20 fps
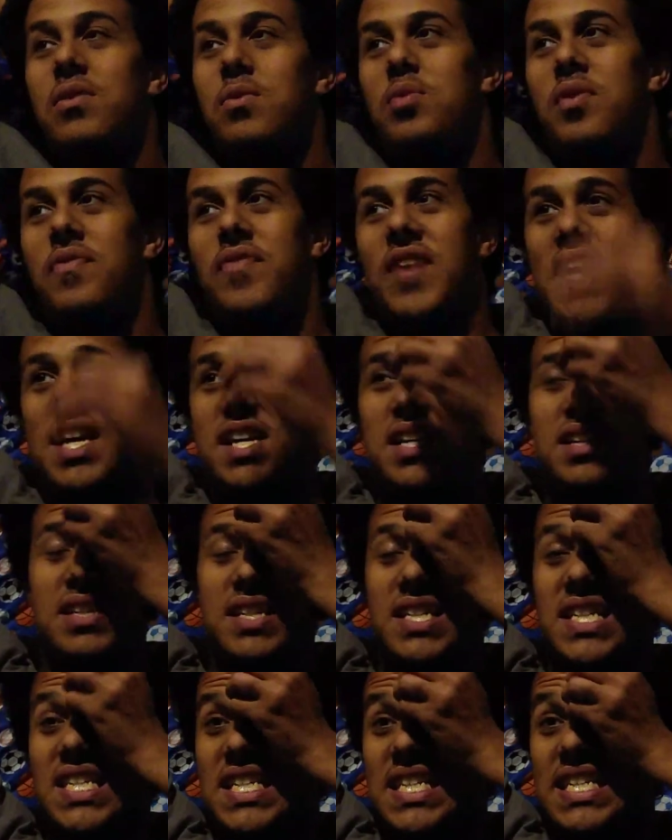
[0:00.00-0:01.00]
With a
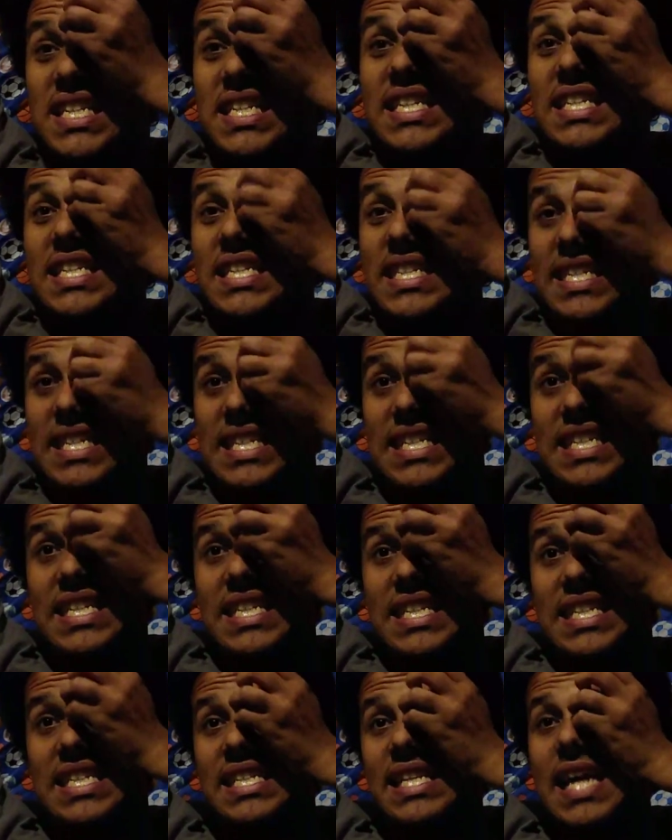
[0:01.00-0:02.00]

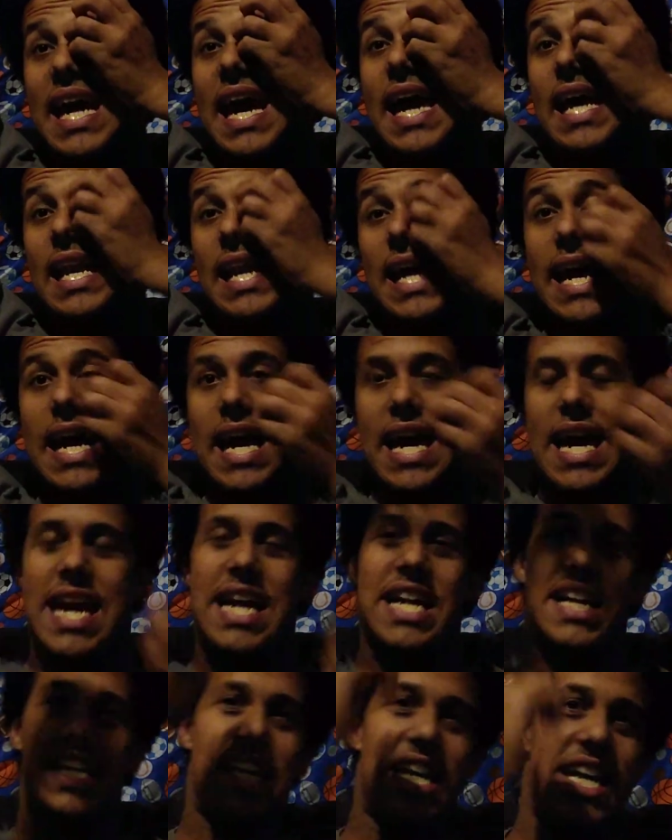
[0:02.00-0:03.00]
sad
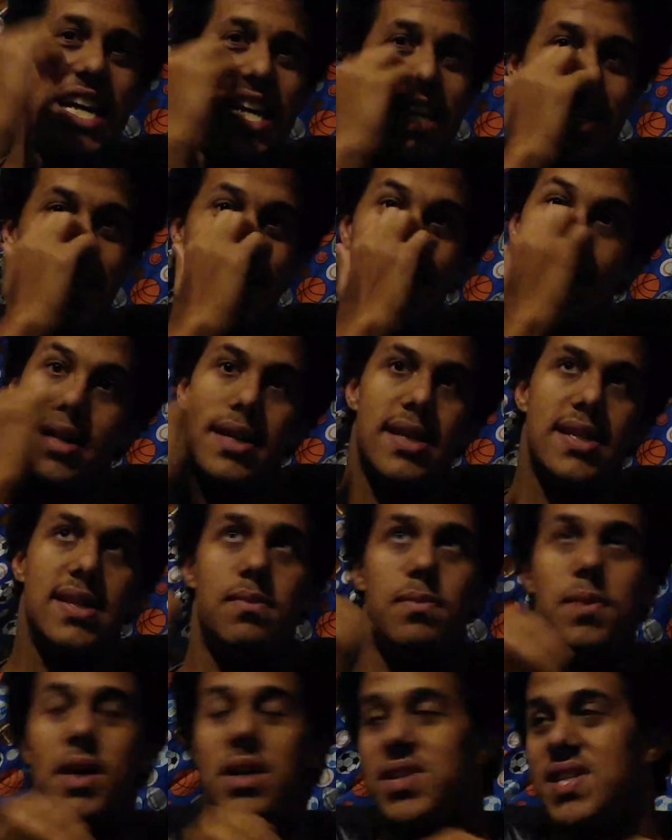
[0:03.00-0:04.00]
ending.
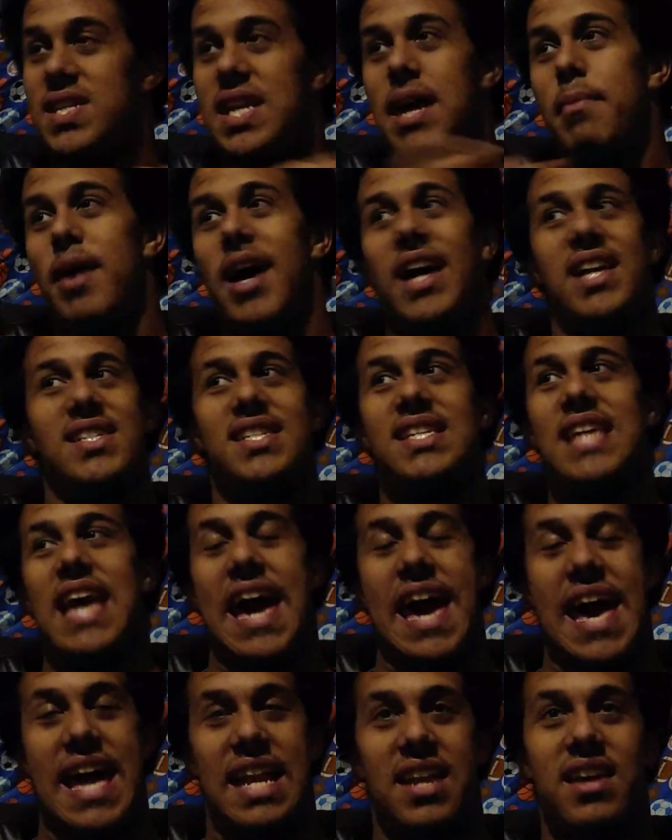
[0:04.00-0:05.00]
Well,
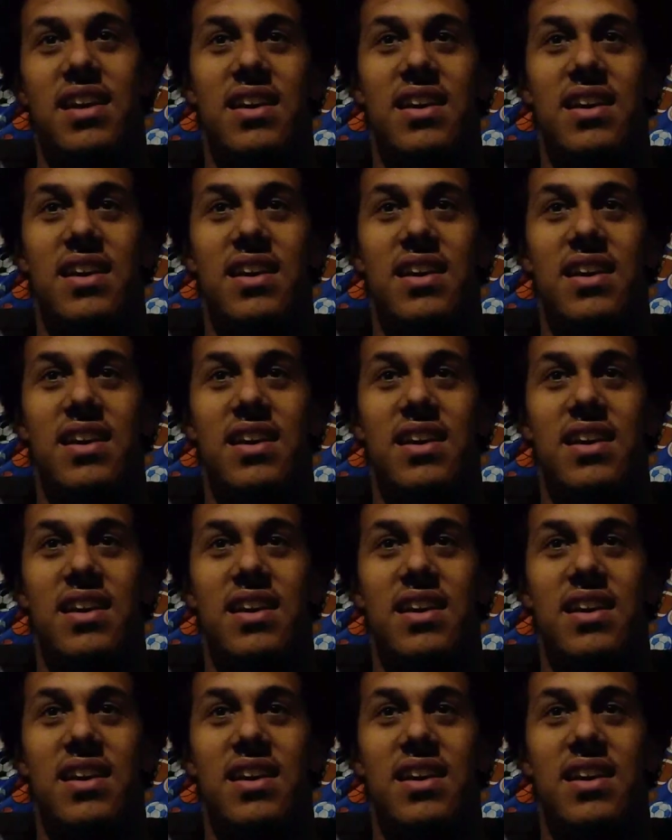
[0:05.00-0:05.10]
semi-sad.